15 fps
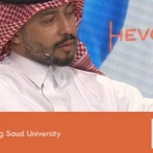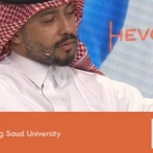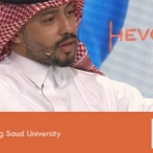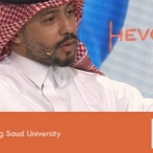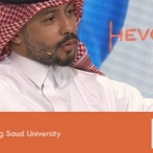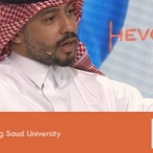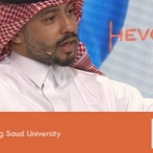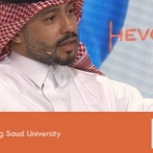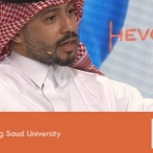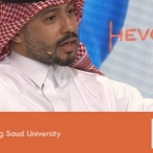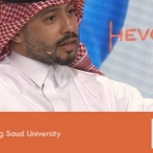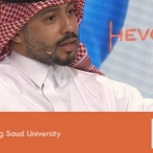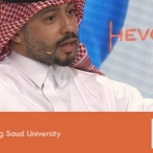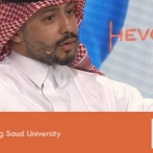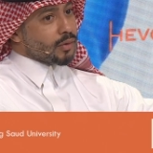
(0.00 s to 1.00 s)
the way
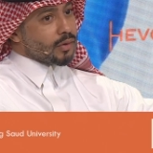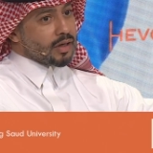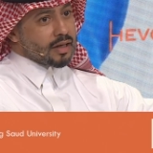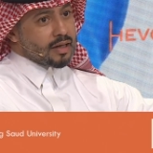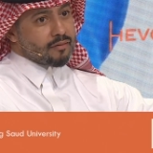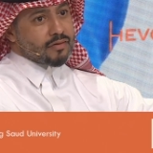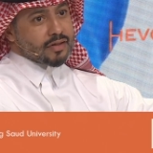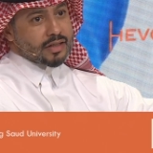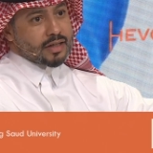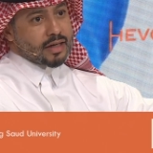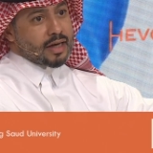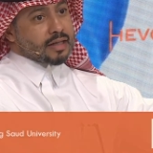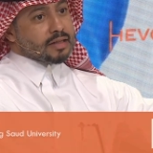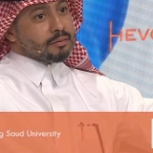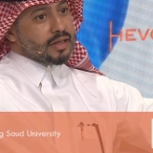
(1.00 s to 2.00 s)
that not only
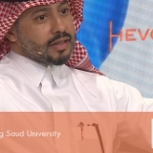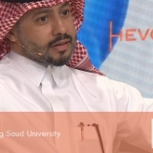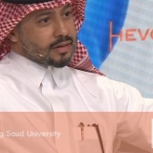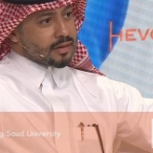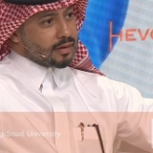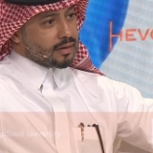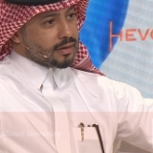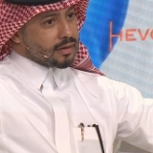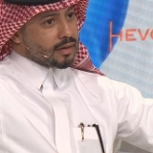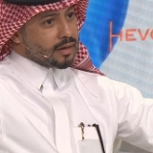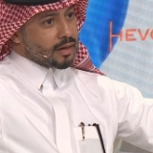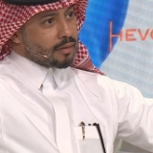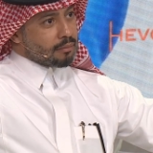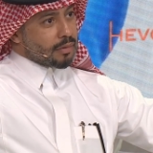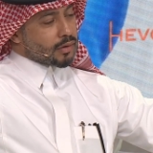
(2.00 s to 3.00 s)
investigate medicine,
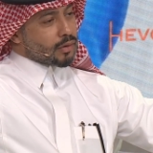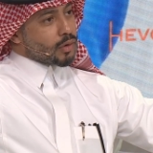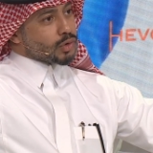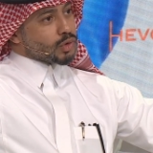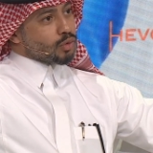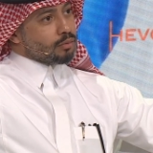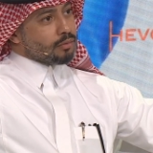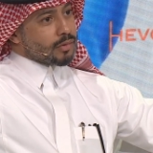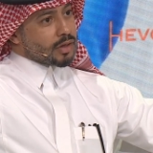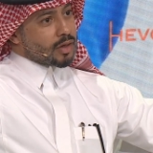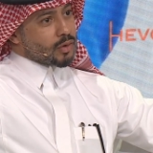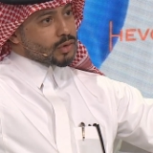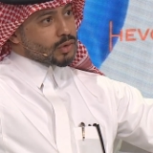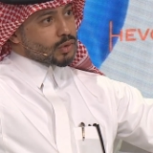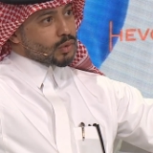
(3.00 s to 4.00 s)
but also
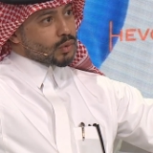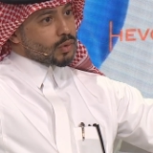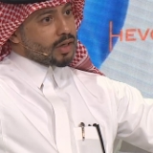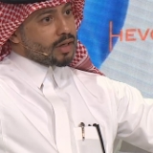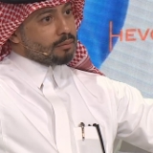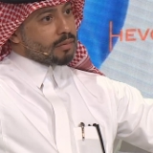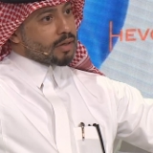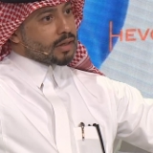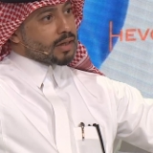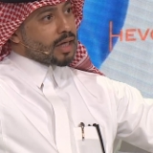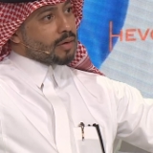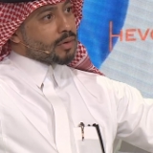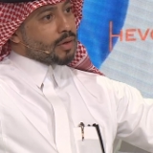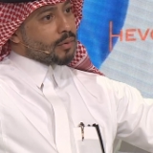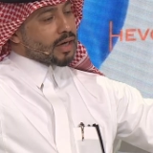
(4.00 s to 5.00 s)
build how
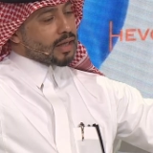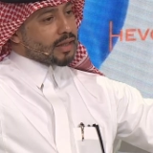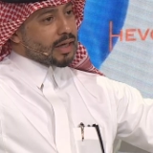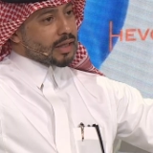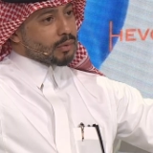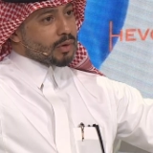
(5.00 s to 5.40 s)
the way that we'll